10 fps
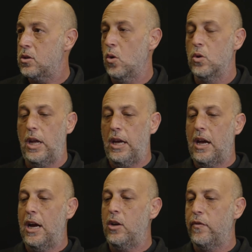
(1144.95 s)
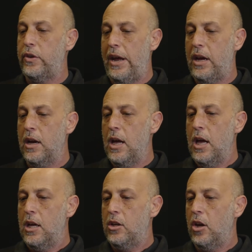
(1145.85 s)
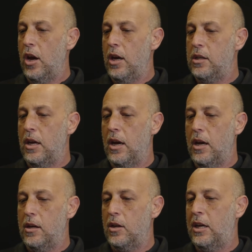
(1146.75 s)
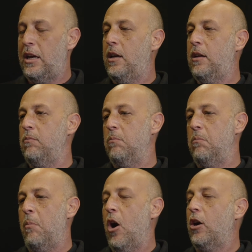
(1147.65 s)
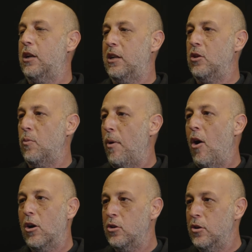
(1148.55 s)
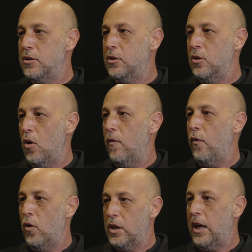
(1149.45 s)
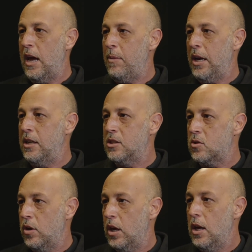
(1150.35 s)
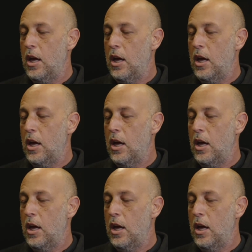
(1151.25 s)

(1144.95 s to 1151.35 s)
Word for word: So they kind of take the, the market leader partners, you know, for the gaming industry